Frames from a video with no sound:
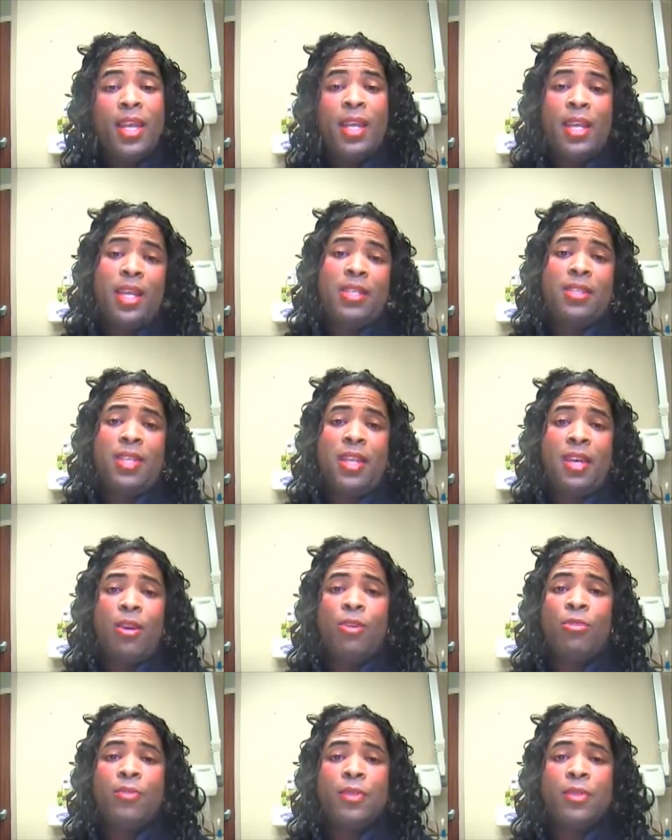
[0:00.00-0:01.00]
is the
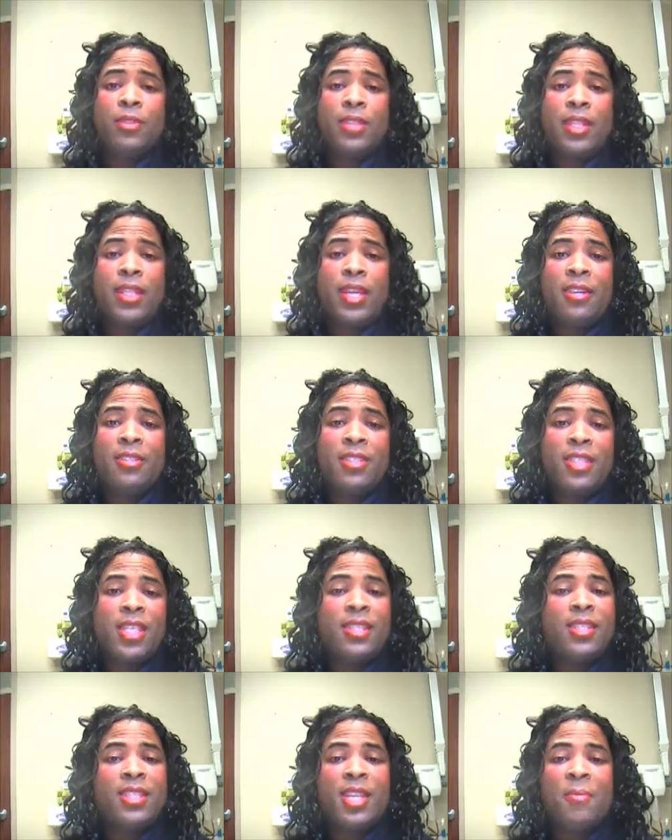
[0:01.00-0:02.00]
oval. There's
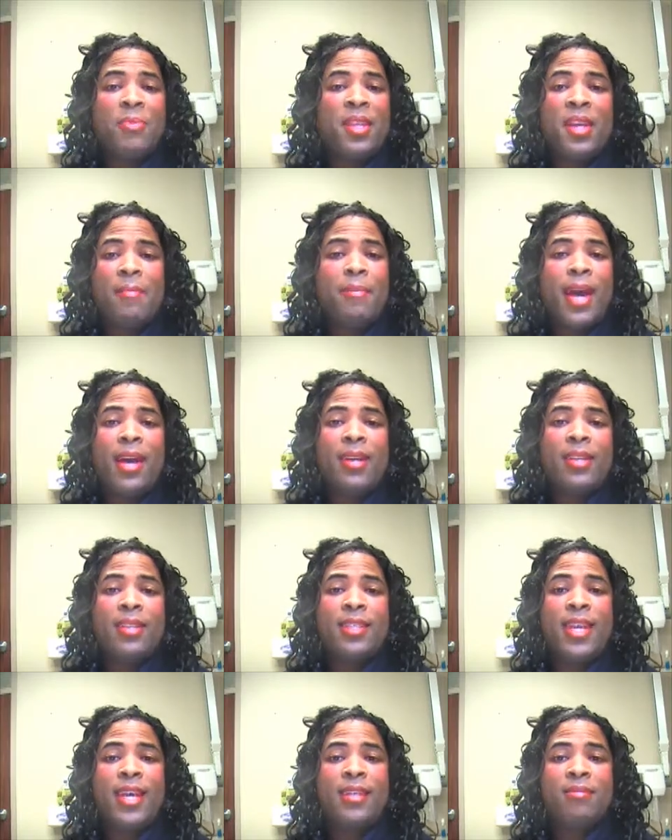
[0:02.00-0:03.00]
just something about
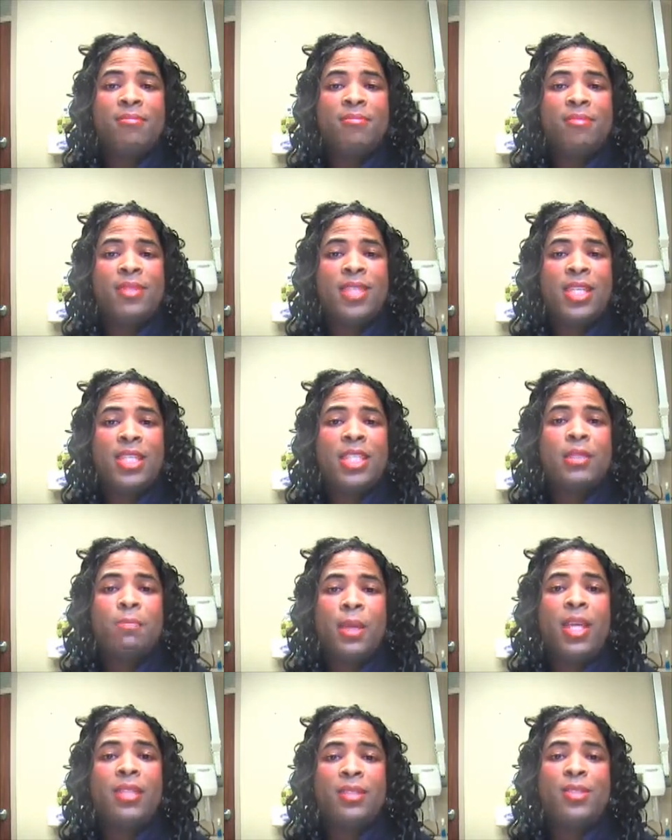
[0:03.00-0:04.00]
it that just
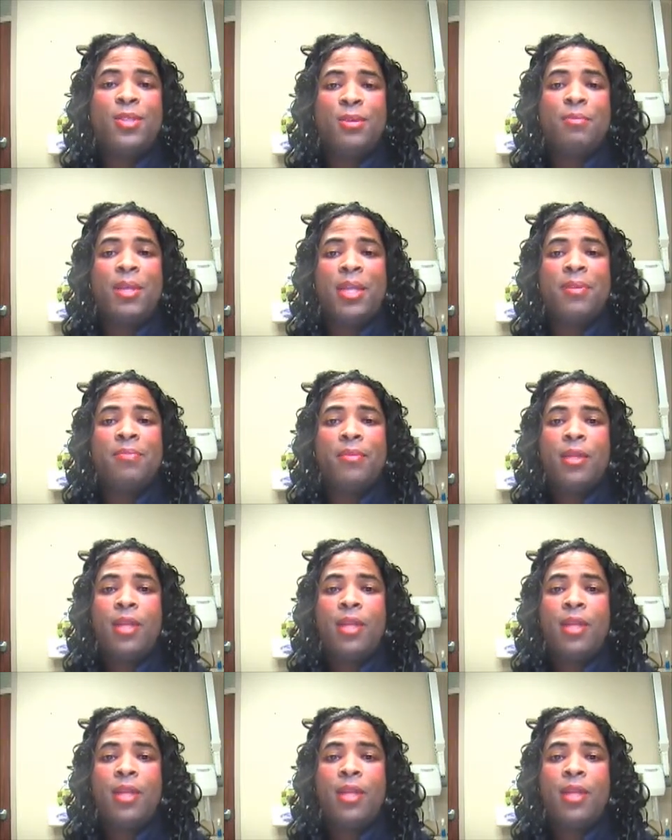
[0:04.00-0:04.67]
speaks to me.